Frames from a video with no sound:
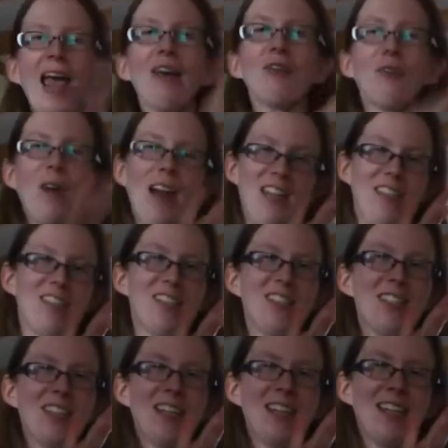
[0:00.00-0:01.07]
Anne
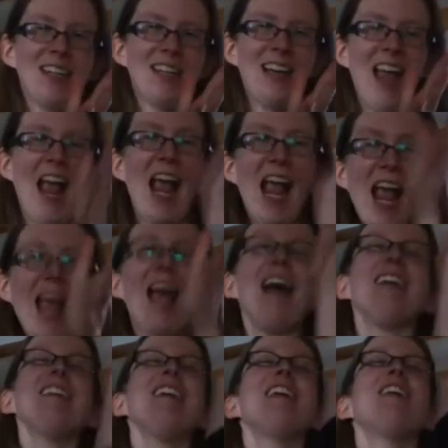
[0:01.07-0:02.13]
Rice. Anne
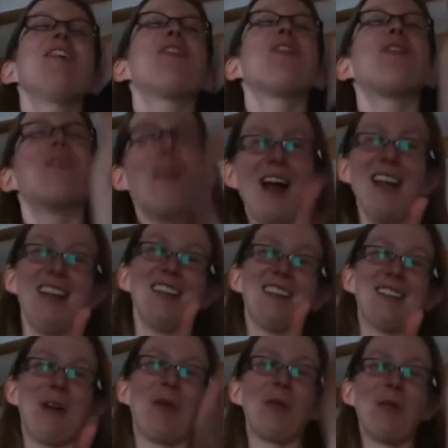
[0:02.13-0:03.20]

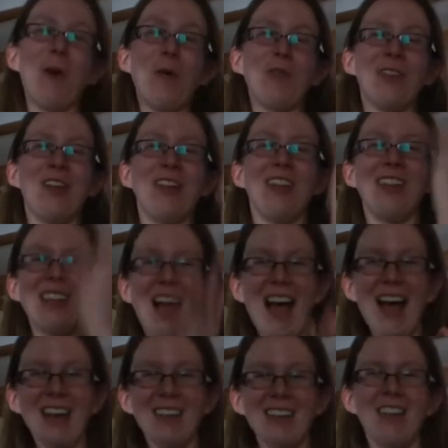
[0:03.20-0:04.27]
Rice wrote the
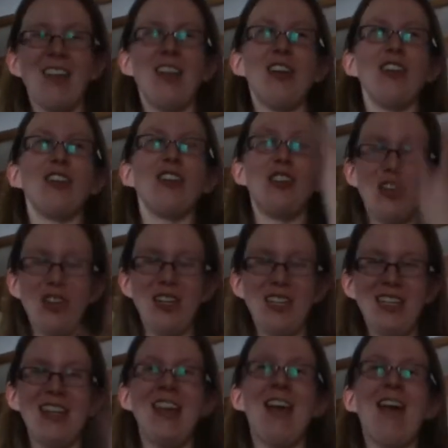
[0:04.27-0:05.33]
last
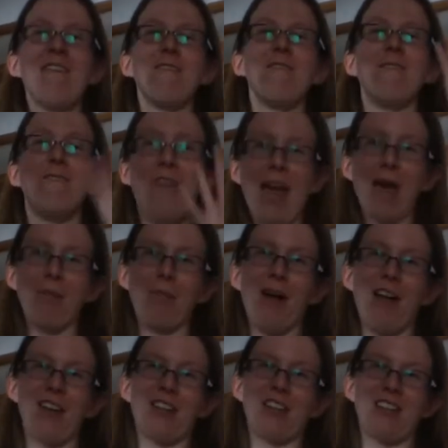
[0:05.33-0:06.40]
good
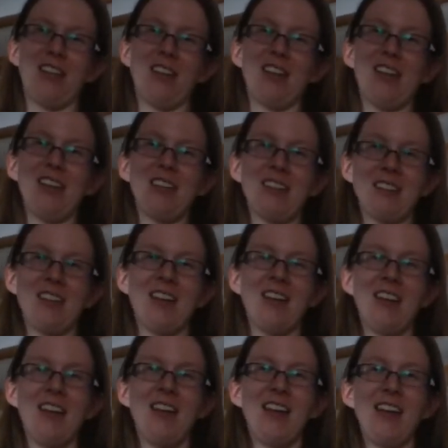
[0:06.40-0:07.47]
vampire series.
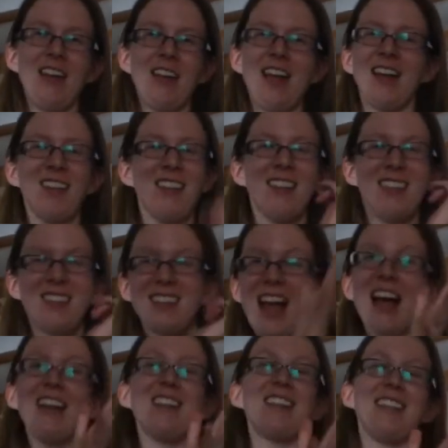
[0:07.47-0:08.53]
That is the
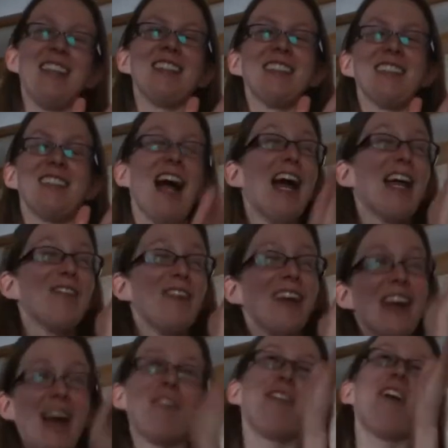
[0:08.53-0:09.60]
saddest sentence I have
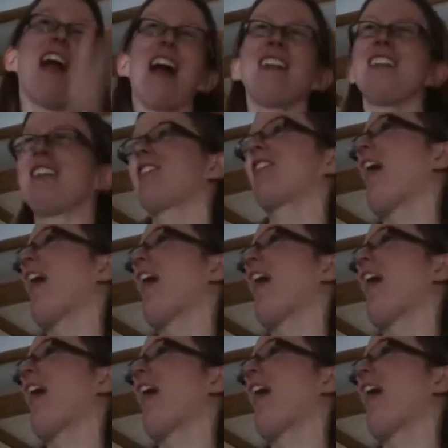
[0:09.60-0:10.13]
ever had to